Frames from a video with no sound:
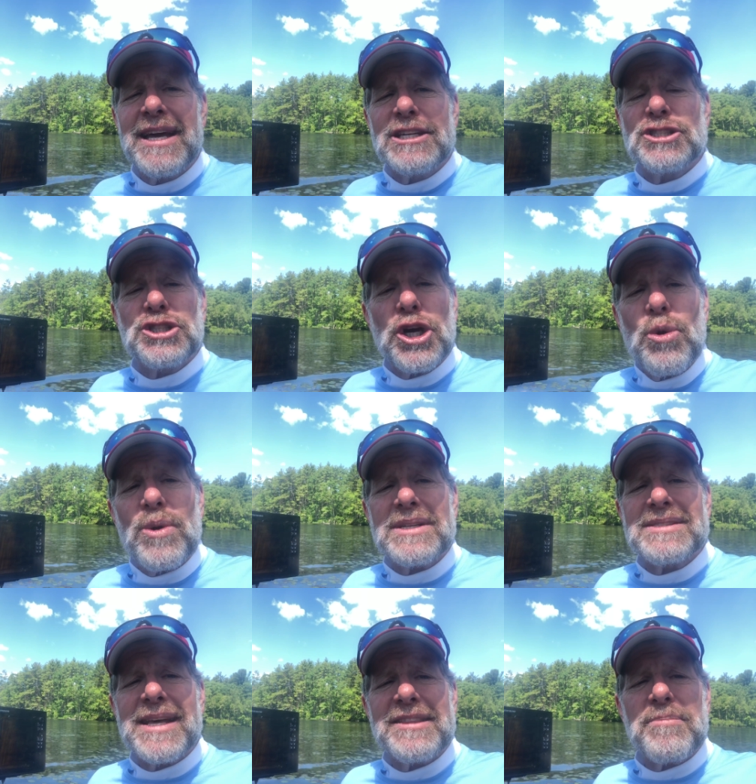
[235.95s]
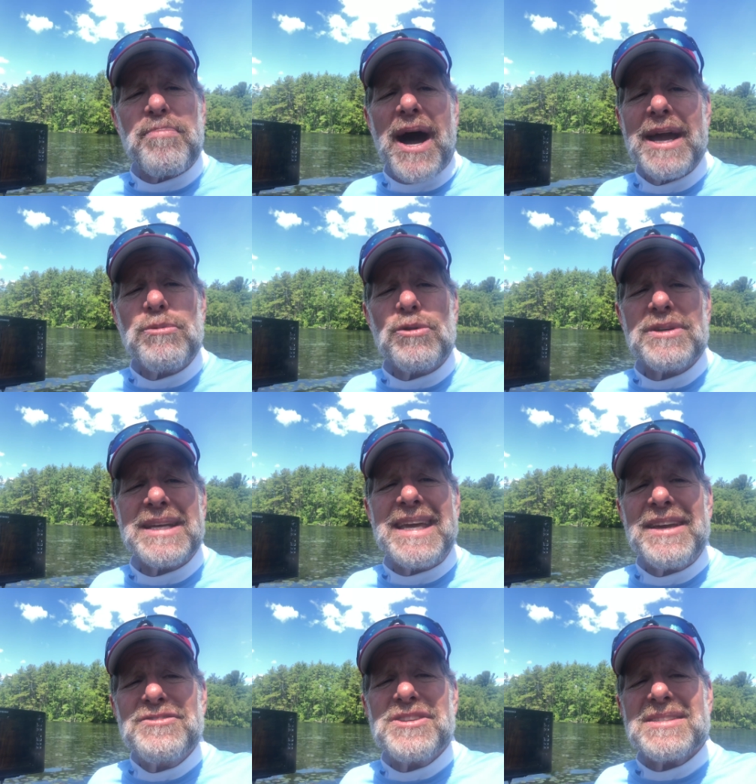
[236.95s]
show us that the Bible
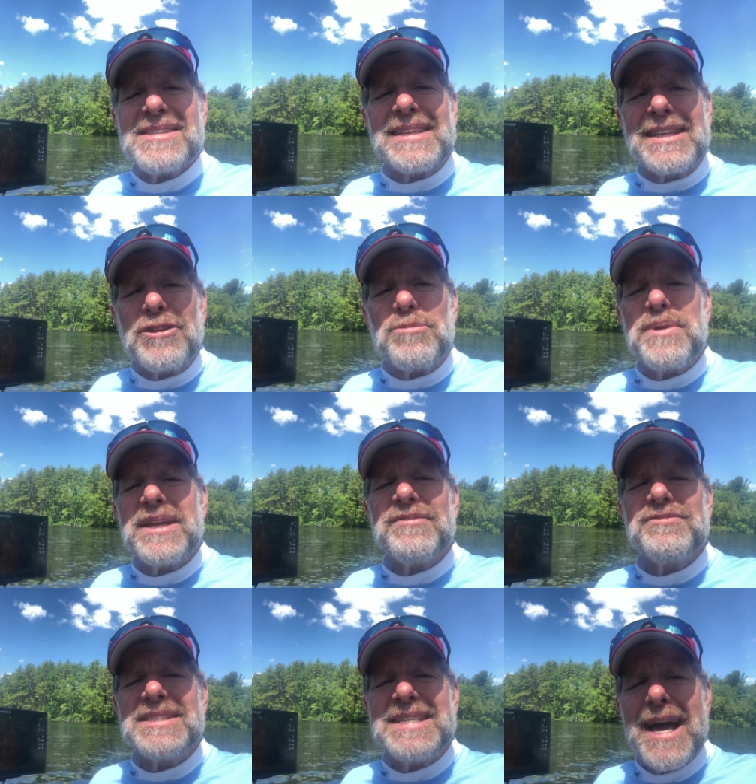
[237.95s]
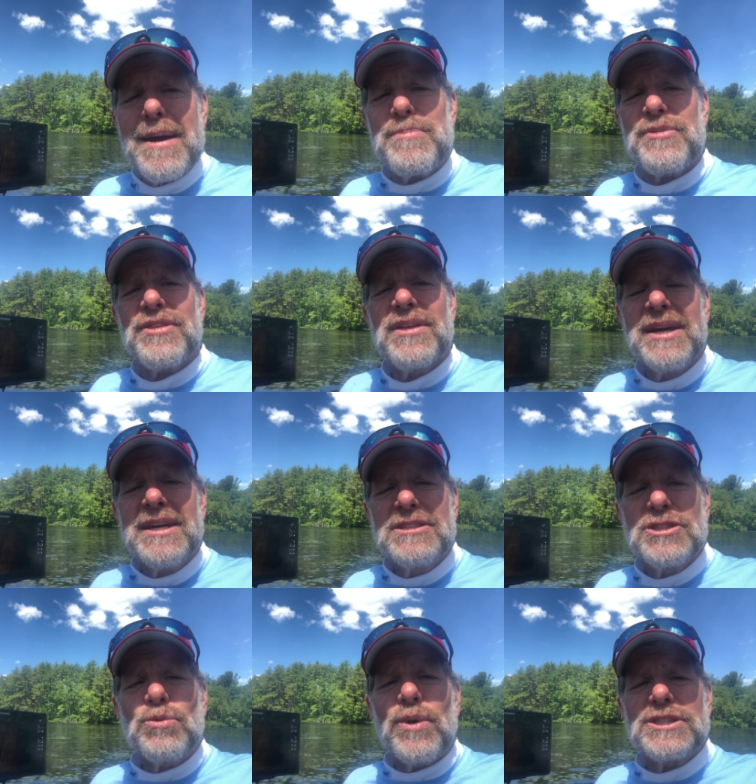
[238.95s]
gives us a little bit of depth
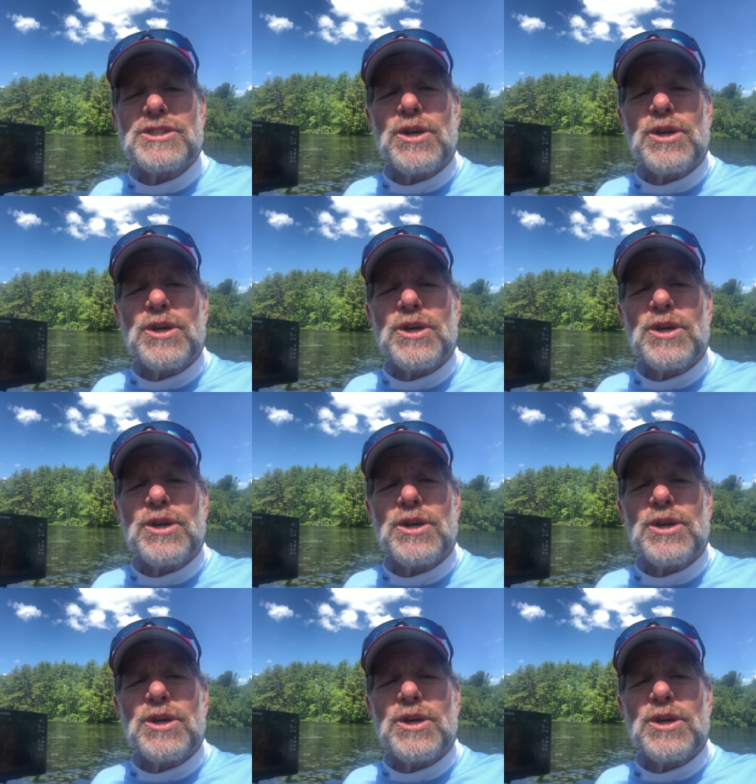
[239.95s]
to what's